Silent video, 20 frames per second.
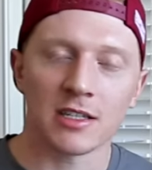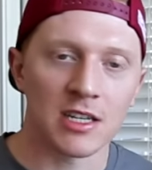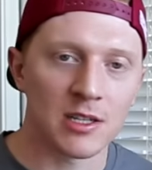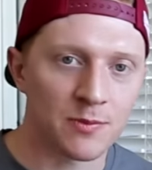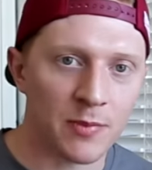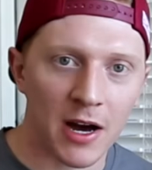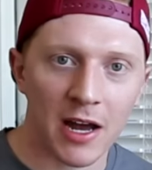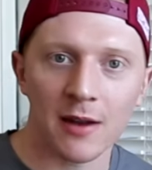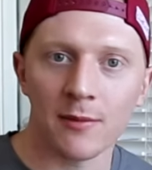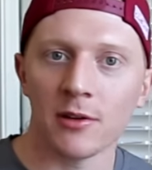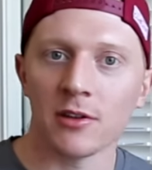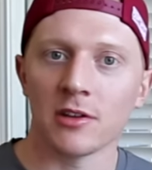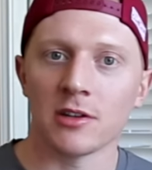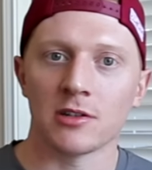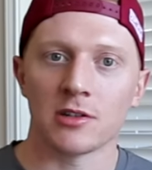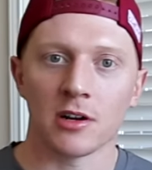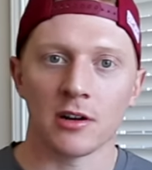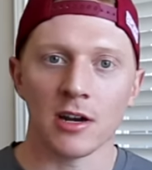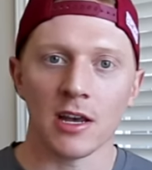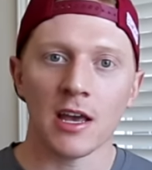his bodybuilding
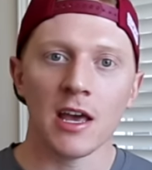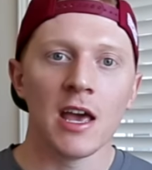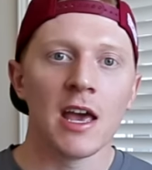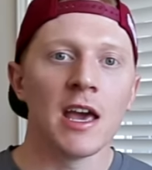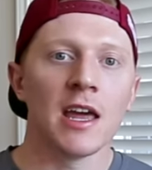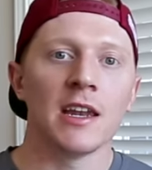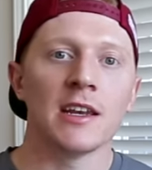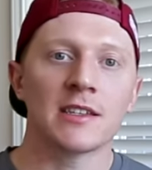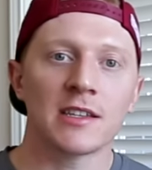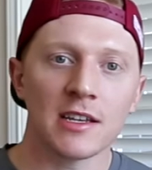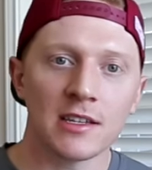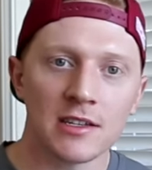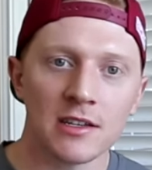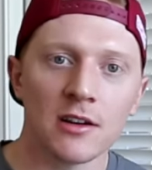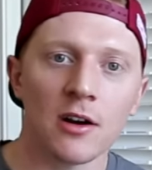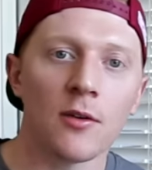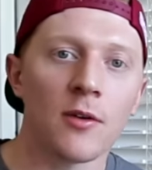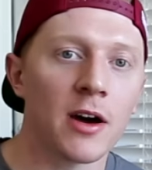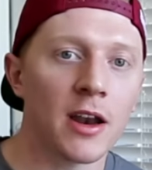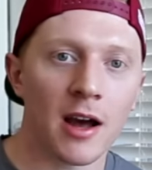journey. And he says, you
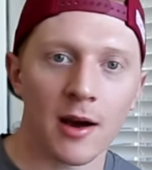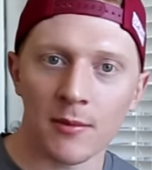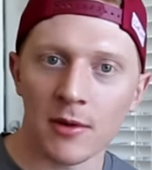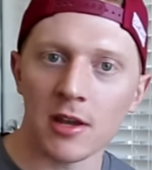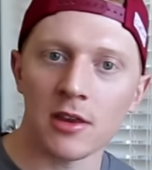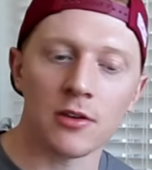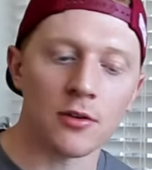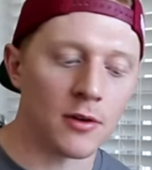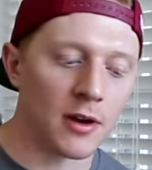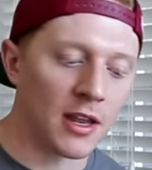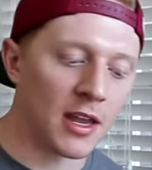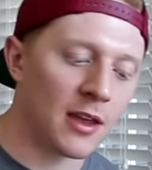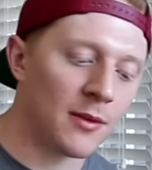know what, I'm gonna do it,